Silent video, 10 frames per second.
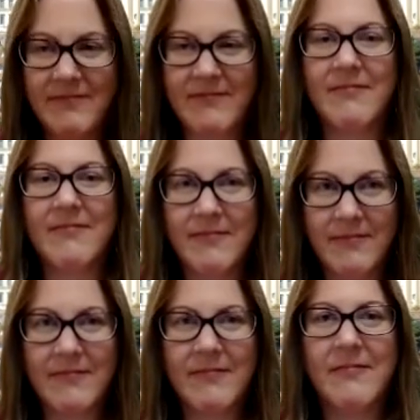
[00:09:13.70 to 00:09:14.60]

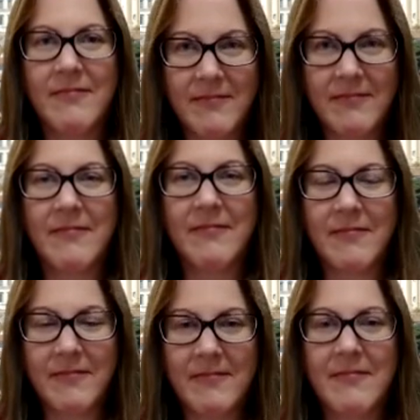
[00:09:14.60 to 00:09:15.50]

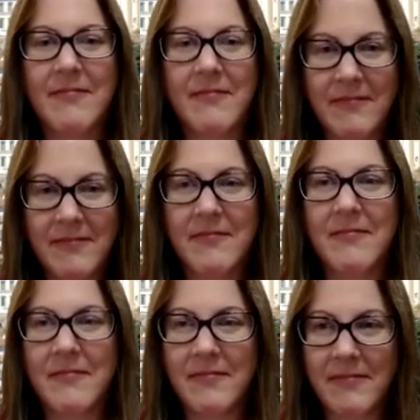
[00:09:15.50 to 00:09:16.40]

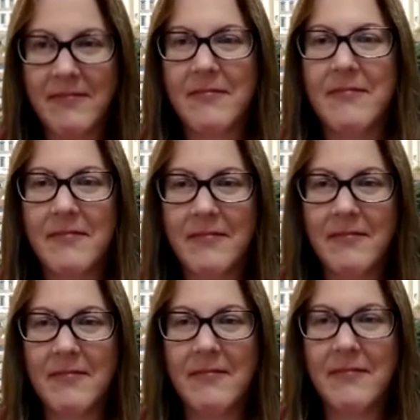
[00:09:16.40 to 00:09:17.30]

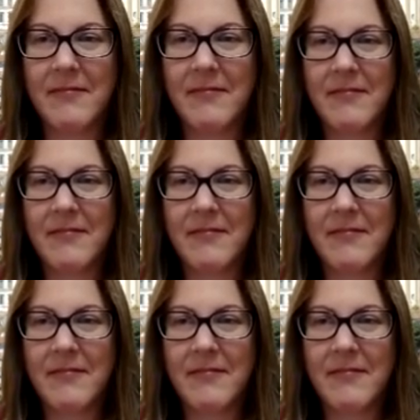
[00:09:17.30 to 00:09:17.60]
No words are spoken by the person on screen.